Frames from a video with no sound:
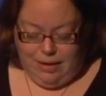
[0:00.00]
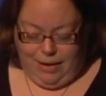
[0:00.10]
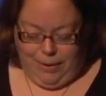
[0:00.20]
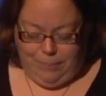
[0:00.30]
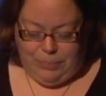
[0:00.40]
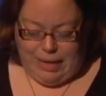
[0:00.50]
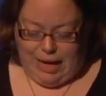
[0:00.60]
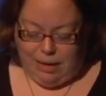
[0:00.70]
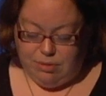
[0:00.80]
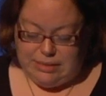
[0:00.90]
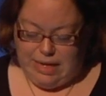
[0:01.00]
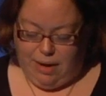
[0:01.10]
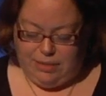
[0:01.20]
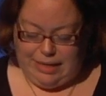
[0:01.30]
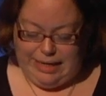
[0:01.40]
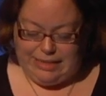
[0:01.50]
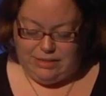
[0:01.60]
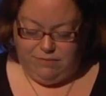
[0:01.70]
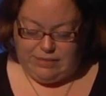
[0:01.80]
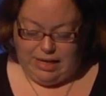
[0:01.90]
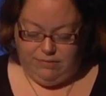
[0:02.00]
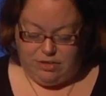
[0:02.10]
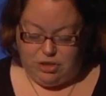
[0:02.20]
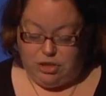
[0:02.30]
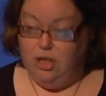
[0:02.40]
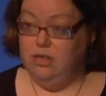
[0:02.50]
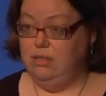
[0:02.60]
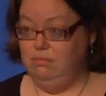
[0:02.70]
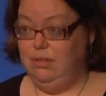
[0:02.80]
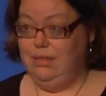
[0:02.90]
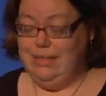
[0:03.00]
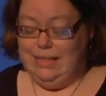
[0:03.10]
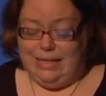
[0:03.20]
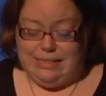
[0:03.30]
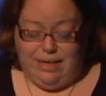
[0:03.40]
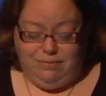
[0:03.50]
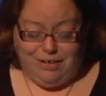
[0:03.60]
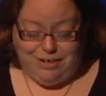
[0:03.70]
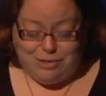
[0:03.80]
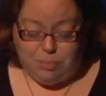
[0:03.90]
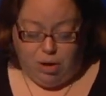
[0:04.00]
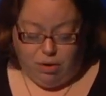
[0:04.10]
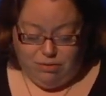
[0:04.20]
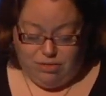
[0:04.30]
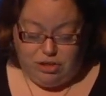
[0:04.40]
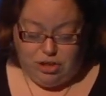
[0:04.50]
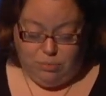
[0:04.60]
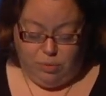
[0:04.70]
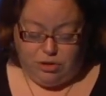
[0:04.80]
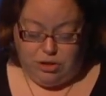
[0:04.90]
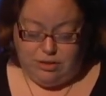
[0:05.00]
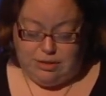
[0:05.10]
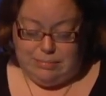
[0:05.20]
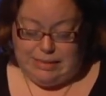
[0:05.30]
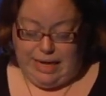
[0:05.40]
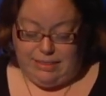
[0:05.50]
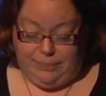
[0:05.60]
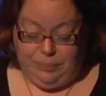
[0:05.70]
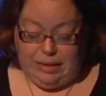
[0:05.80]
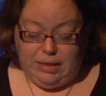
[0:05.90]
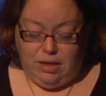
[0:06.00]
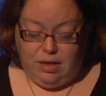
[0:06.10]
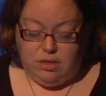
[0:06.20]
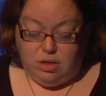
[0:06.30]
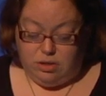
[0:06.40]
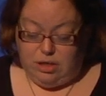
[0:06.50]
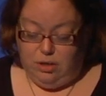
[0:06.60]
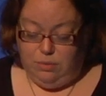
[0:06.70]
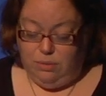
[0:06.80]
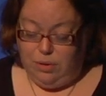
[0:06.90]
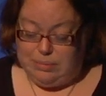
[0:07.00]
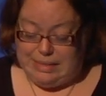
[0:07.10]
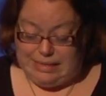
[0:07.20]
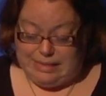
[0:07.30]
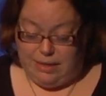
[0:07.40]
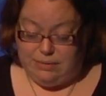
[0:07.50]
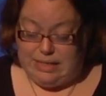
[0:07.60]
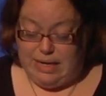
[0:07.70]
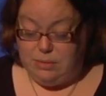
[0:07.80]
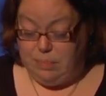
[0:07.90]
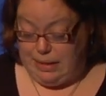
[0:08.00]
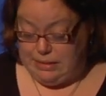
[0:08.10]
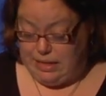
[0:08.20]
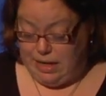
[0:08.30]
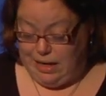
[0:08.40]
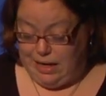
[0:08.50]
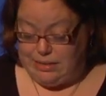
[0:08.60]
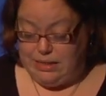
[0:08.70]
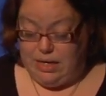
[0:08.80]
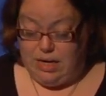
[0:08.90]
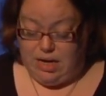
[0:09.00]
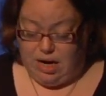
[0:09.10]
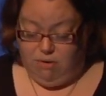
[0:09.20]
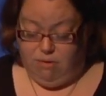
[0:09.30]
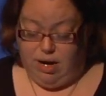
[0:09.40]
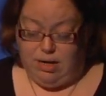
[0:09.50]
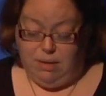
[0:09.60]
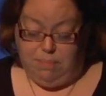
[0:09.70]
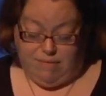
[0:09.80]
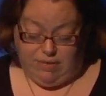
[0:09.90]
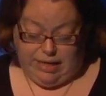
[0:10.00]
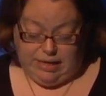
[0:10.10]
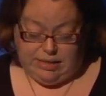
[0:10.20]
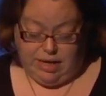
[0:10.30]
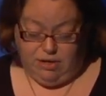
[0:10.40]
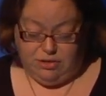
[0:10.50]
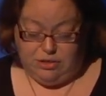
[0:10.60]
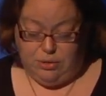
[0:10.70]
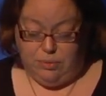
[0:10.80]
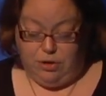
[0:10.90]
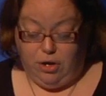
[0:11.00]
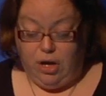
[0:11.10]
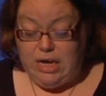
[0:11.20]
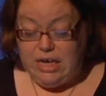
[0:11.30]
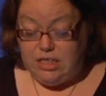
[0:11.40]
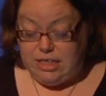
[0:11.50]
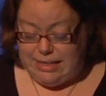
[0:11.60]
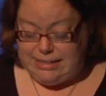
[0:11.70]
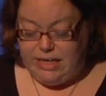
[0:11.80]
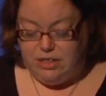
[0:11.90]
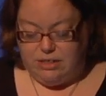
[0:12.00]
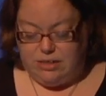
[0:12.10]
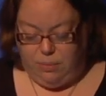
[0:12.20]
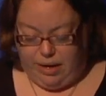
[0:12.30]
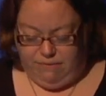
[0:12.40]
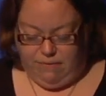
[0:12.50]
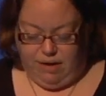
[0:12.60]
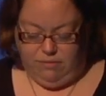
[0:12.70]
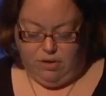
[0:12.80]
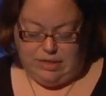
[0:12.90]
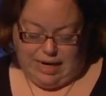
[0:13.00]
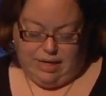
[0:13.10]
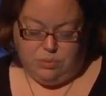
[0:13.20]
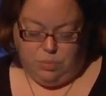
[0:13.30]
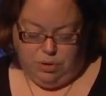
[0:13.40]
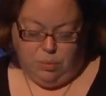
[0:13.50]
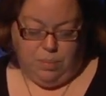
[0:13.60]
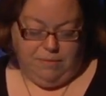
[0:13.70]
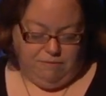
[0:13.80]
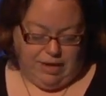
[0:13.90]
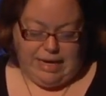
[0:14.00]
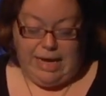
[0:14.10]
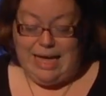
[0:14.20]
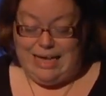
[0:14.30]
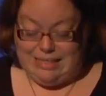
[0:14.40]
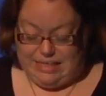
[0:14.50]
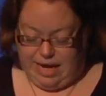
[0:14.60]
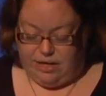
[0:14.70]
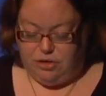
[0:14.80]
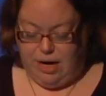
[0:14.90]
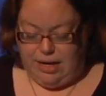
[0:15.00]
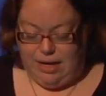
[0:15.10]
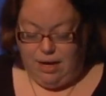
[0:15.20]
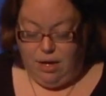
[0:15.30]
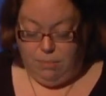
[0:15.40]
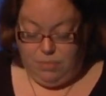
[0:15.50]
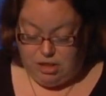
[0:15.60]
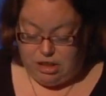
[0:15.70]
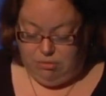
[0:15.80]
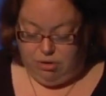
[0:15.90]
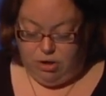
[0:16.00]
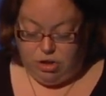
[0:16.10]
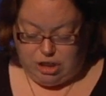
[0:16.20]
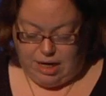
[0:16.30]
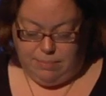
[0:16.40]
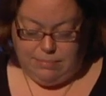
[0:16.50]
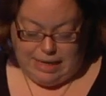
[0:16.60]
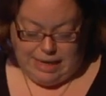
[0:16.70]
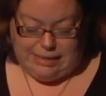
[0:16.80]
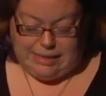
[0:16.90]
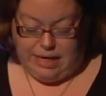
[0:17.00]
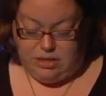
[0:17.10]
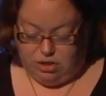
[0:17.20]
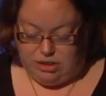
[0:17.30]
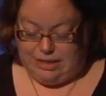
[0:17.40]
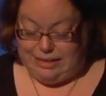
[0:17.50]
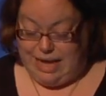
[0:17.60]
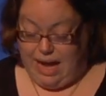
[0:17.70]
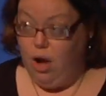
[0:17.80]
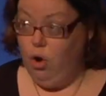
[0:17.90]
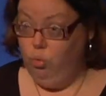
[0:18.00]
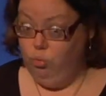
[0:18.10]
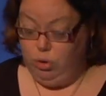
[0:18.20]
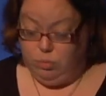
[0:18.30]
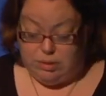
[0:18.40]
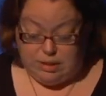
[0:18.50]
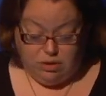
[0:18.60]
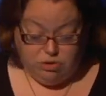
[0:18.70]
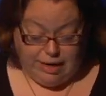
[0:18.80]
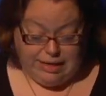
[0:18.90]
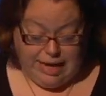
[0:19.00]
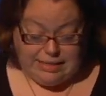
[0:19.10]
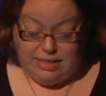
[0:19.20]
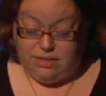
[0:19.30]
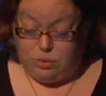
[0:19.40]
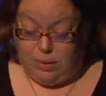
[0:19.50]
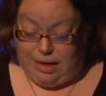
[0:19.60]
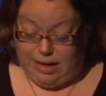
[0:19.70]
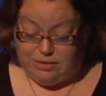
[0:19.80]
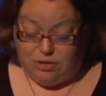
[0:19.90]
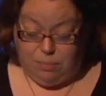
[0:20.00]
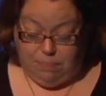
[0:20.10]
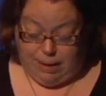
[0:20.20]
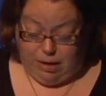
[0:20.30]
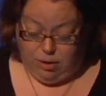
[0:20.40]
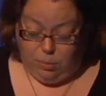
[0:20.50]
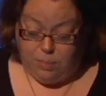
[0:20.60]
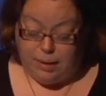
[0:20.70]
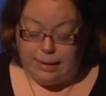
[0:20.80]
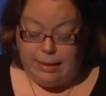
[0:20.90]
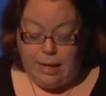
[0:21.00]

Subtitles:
And I'm going to start with a list of television shows, and let's see if you can spot what joins them together. Doctor Who, Upstairs Downstairs, Battlestar Galactica, Knight Rider, Beverly Hills 90210, Charlie's Angels, Hawaii Five-O, Dallas, Wonder Woman v Star Trek, Murder, She Wrote, Charmed, Ironside, Dr. Kildare, Roots, Dragnet, The Twilight Zone, Bionic Woman,